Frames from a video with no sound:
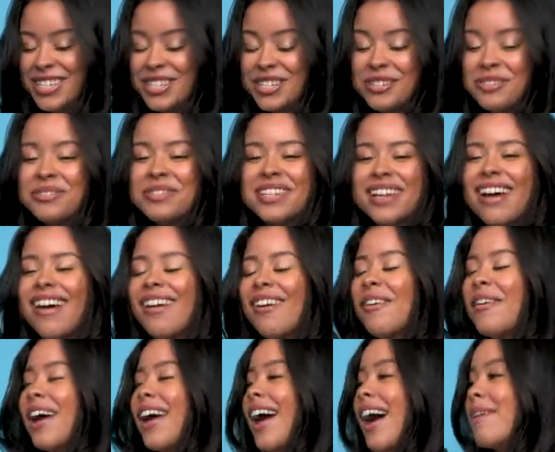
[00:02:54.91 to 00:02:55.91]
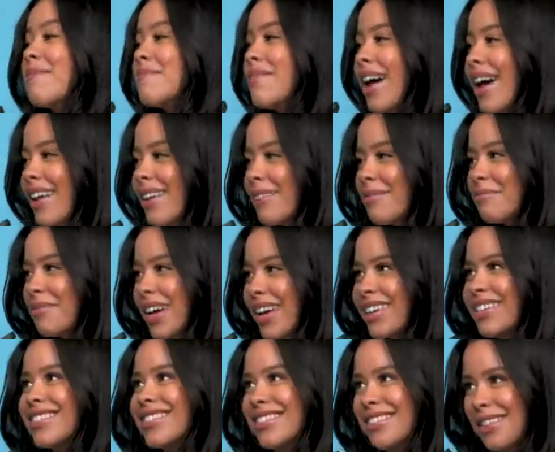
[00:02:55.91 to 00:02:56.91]
Do tell. Okay, I met
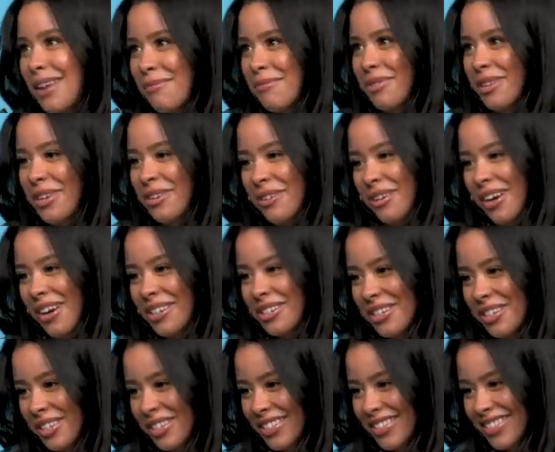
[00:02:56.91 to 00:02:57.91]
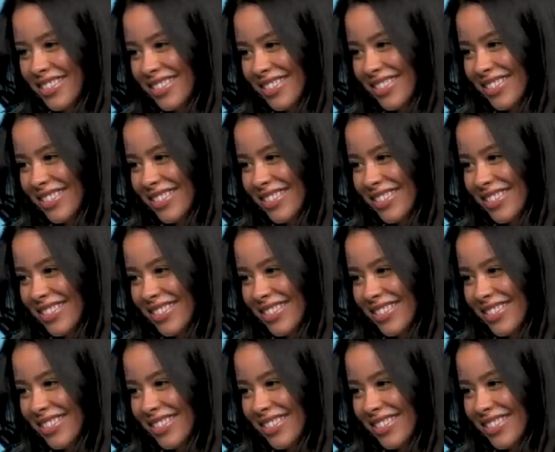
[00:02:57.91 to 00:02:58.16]
my celebrity crush.